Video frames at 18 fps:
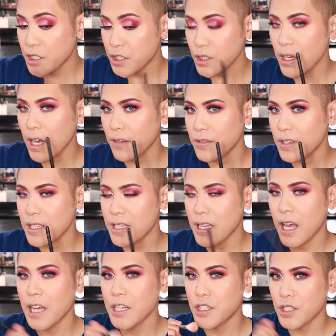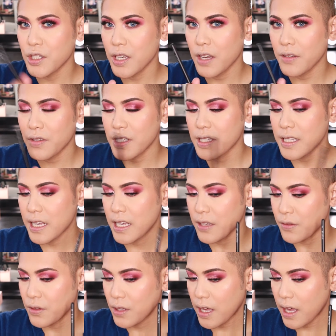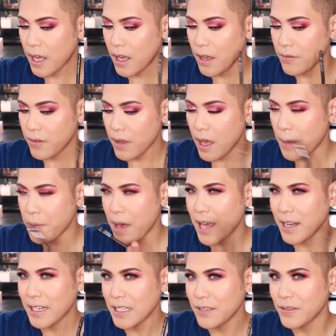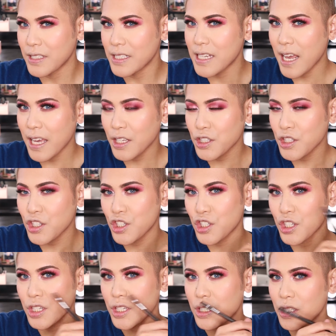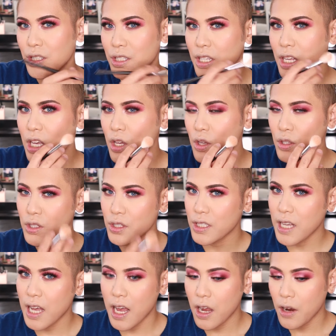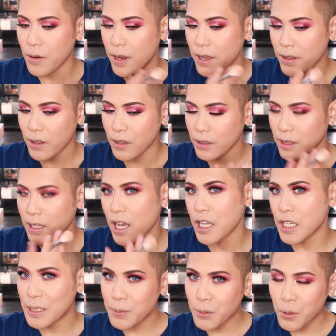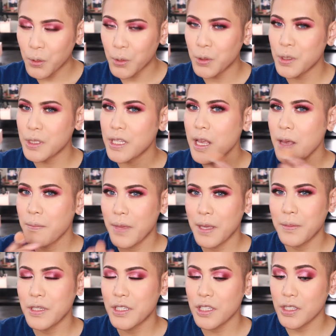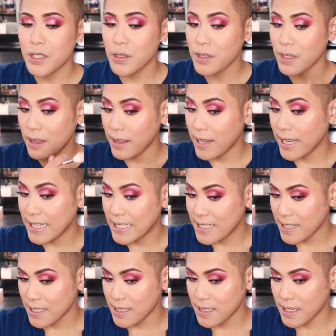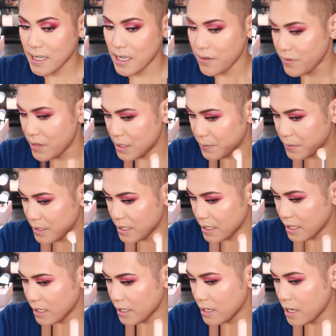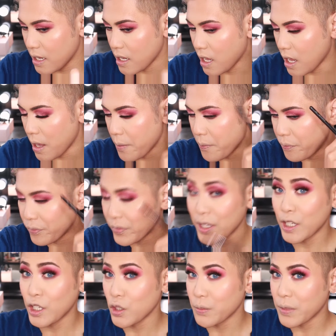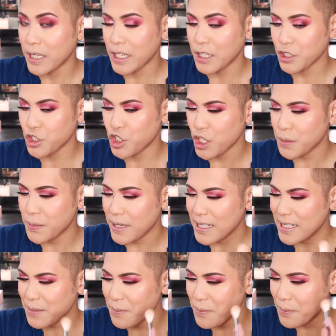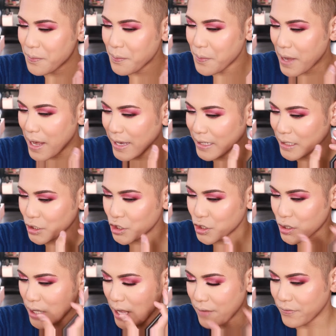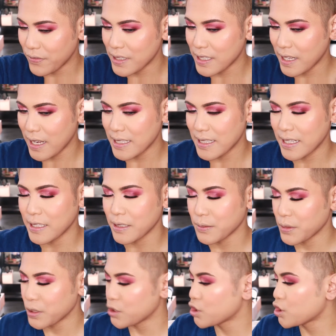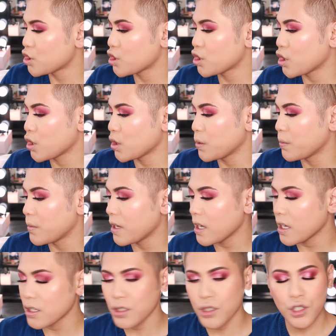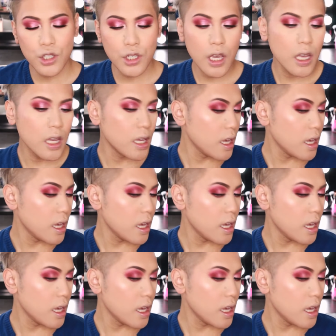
I do have to say, if you have uneven textures, scarring, large pores, maybe just use light dusting of this particular illuminator, just because it might just emphasize it a little bit too much.